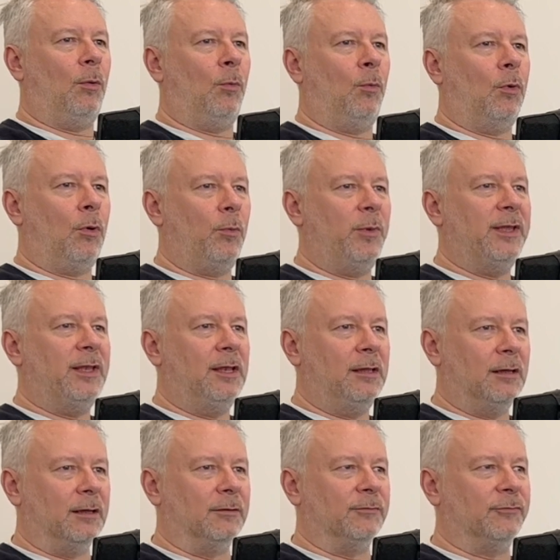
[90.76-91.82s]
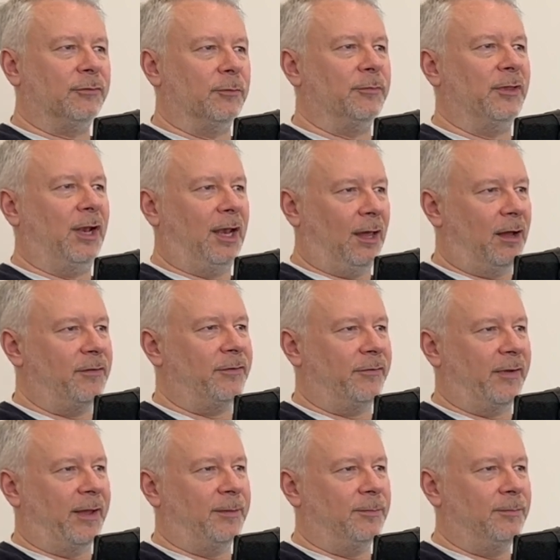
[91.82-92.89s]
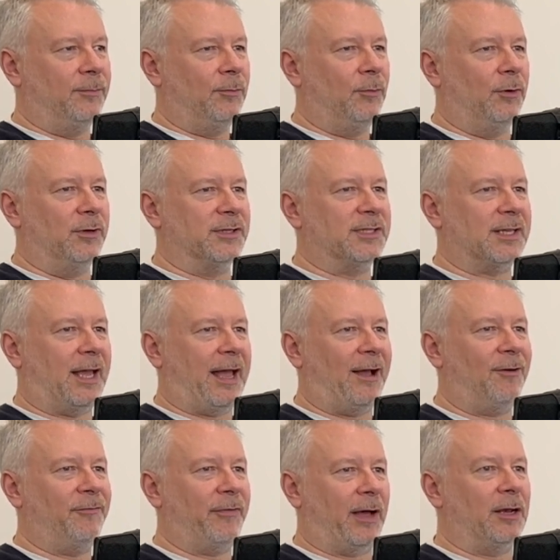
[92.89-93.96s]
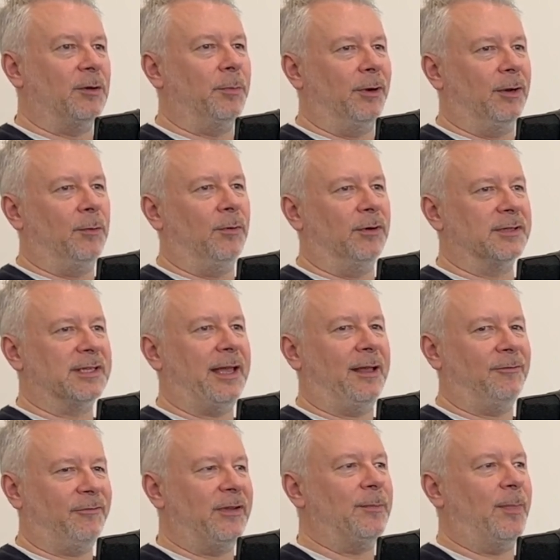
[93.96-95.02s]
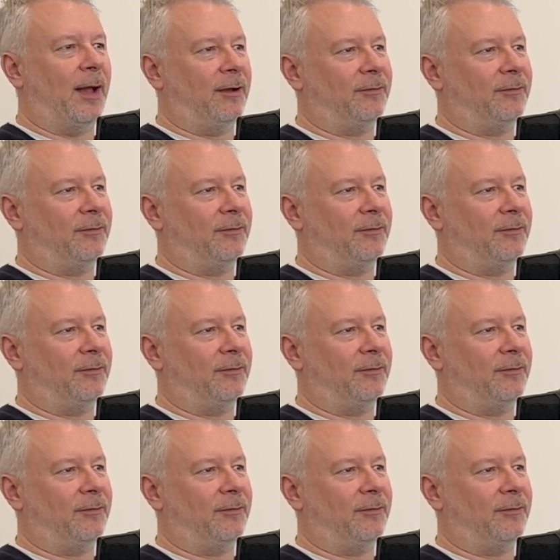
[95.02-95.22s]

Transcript: what we learned from the live event was how valuable it was getting feedback